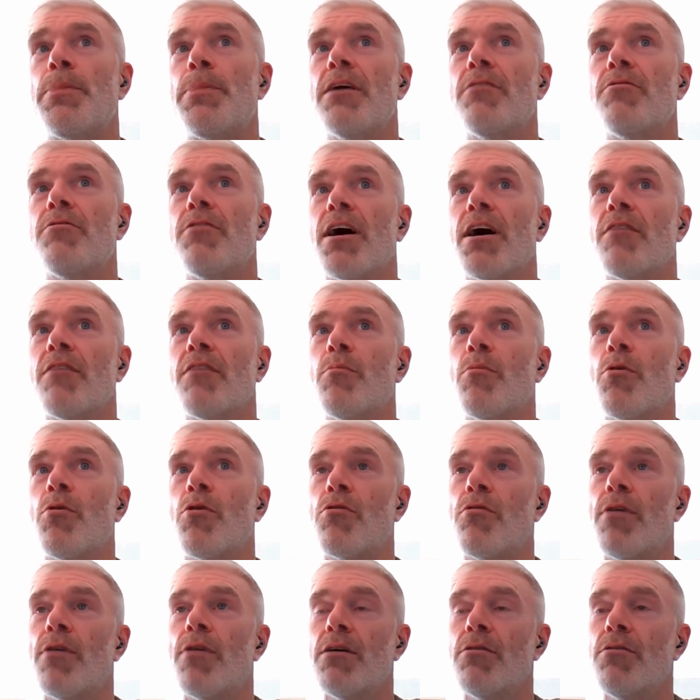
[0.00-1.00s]
if you have a
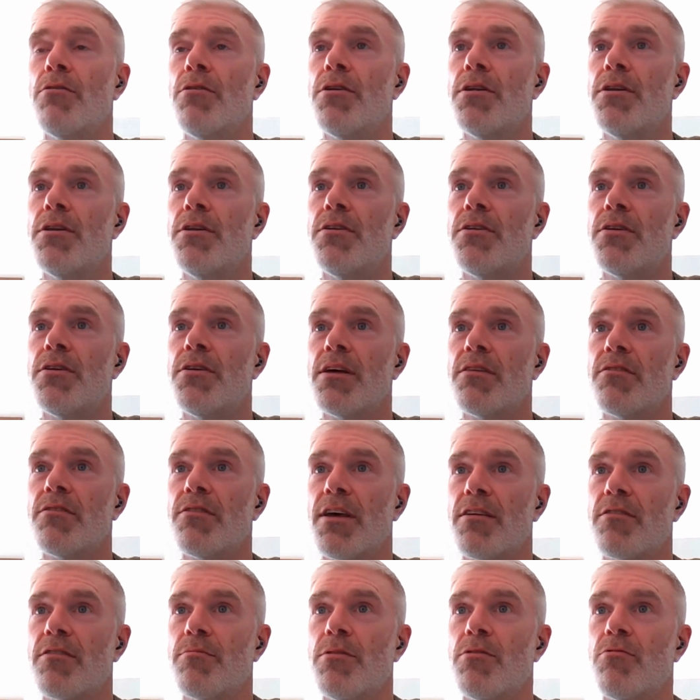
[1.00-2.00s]
more rounded
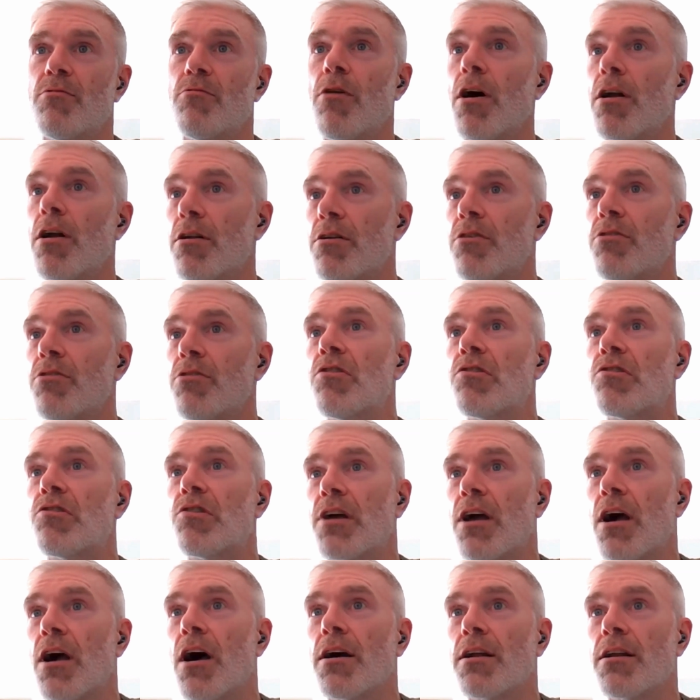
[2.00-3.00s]
assessment rather than just a
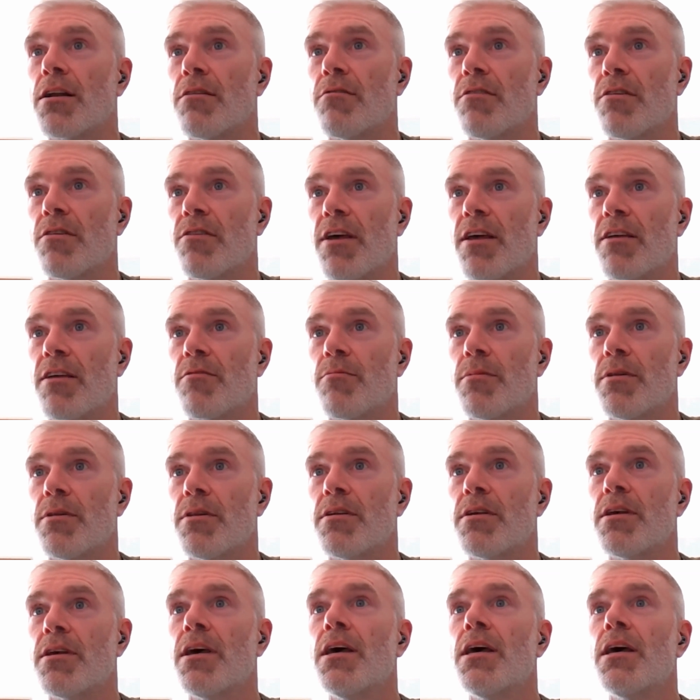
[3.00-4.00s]
cognitive
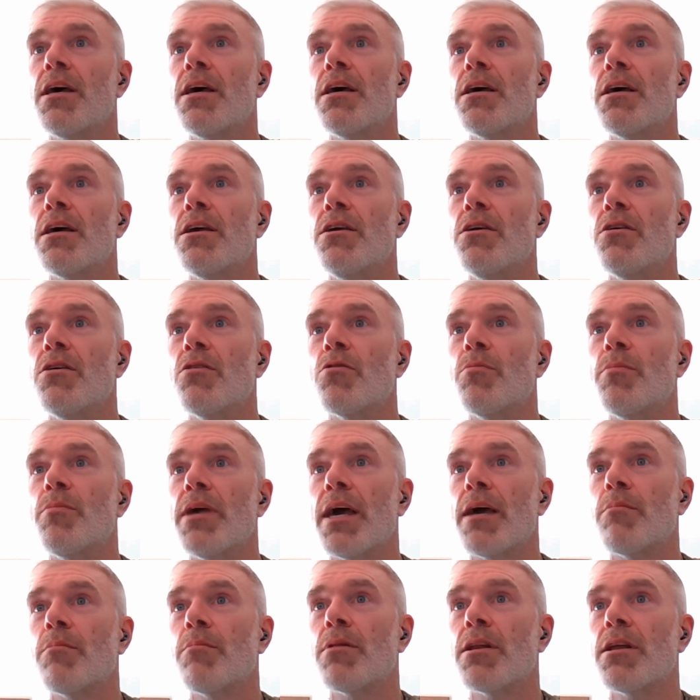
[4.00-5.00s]
assessment, you'll be
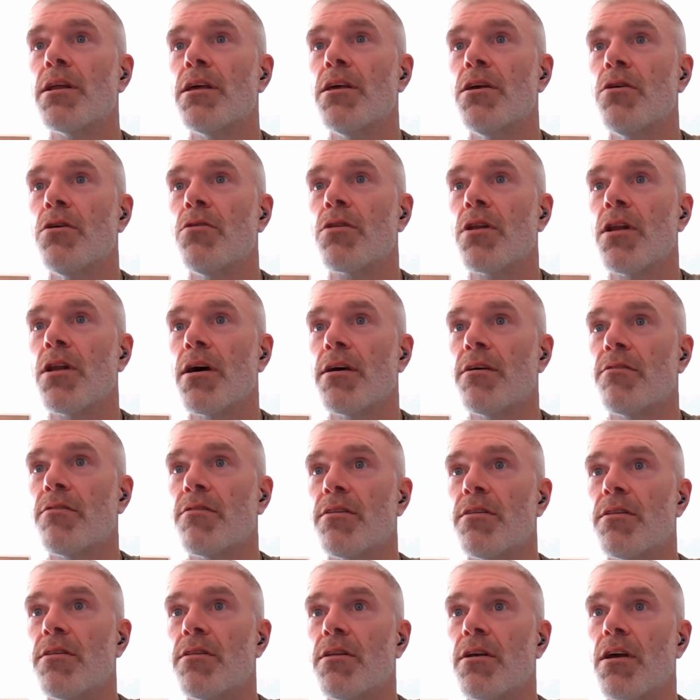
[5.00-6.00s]
able to utilize
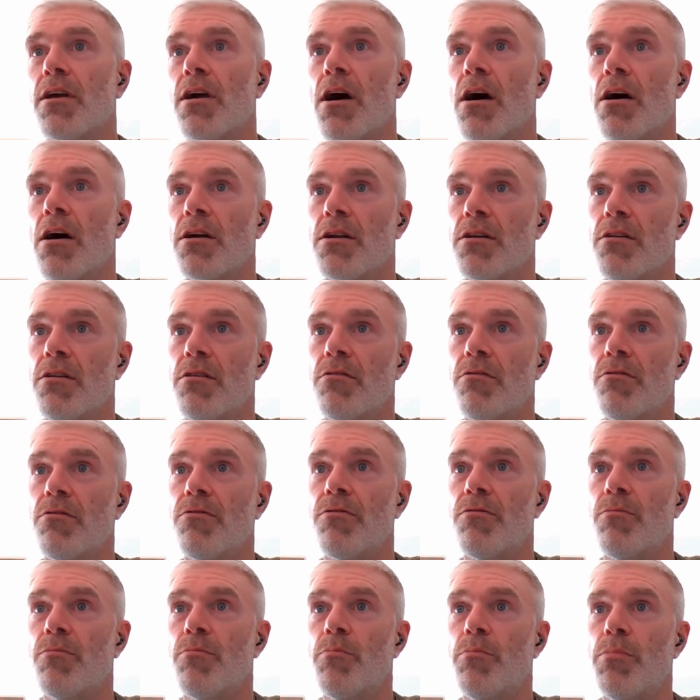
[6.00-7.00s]
the cognitive
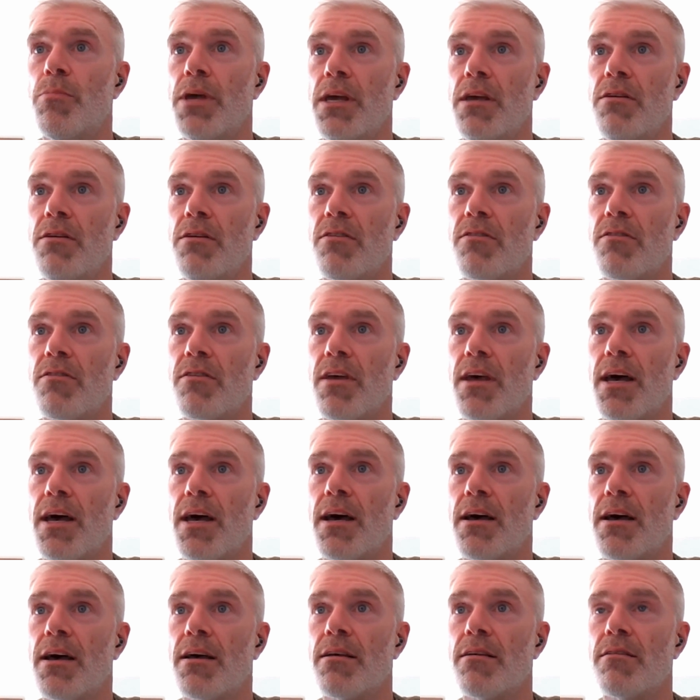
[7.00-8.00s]
piece
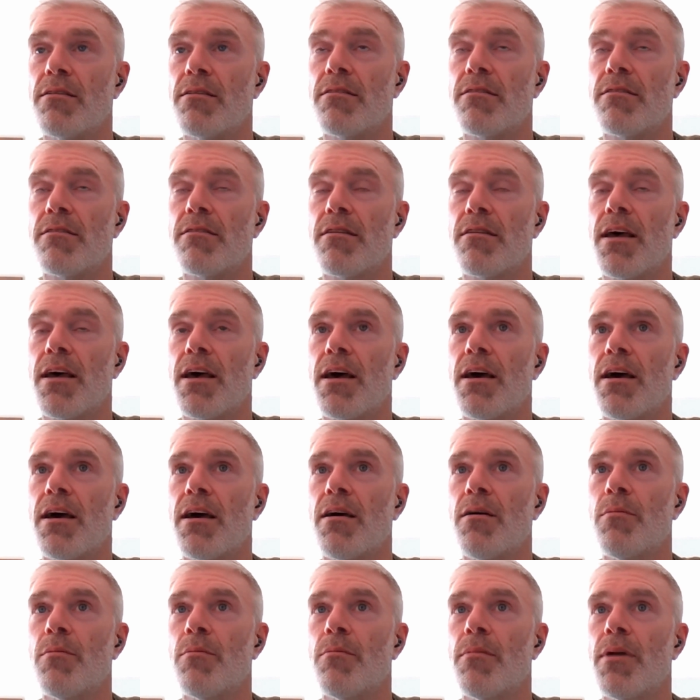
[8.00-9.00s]
as
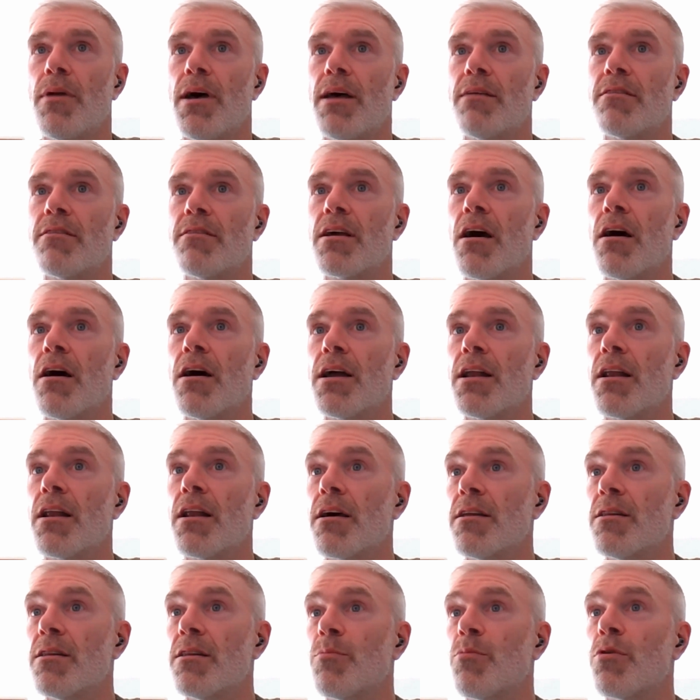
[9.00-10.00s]
a
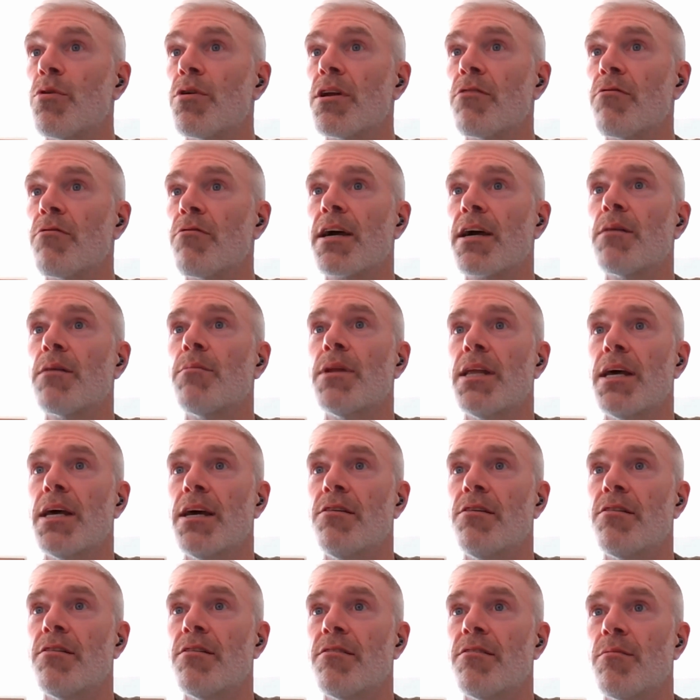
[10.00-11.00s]
guideline to putting
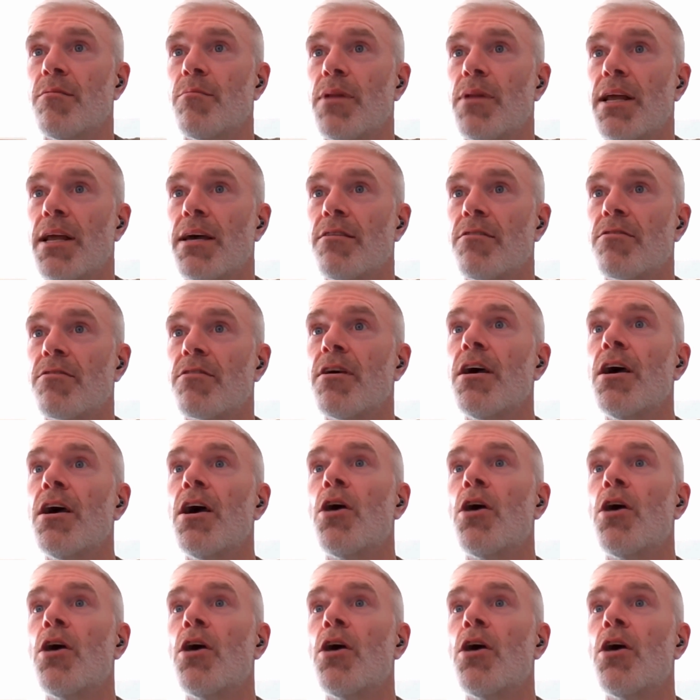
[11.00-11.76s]
recommendations in place